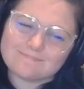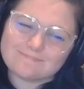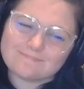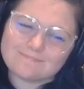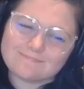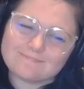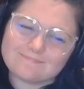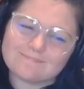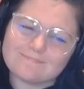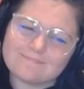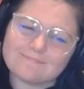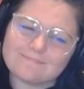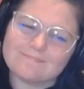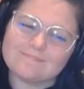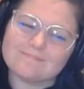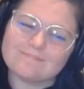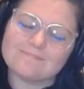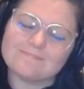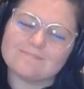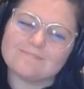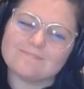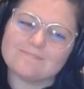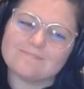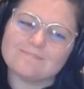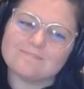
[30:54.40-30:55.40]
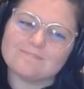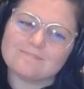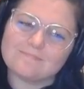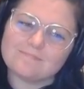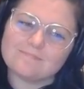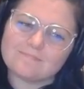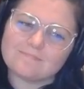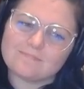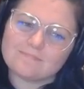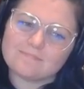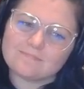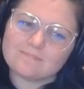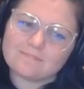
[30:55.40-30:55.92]

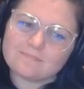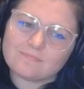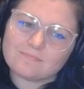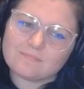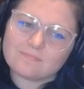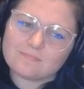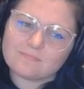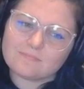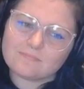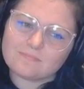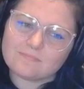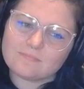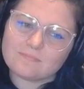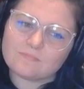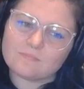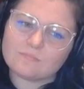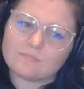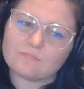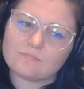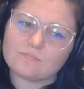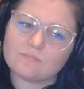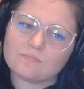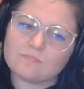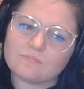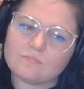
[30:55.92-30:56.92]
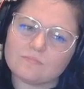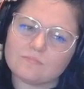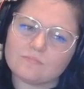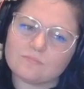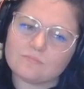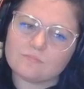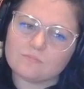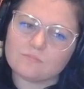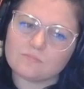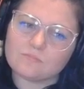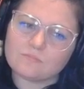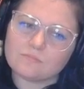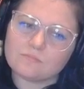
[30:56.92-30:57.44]
(not speaking)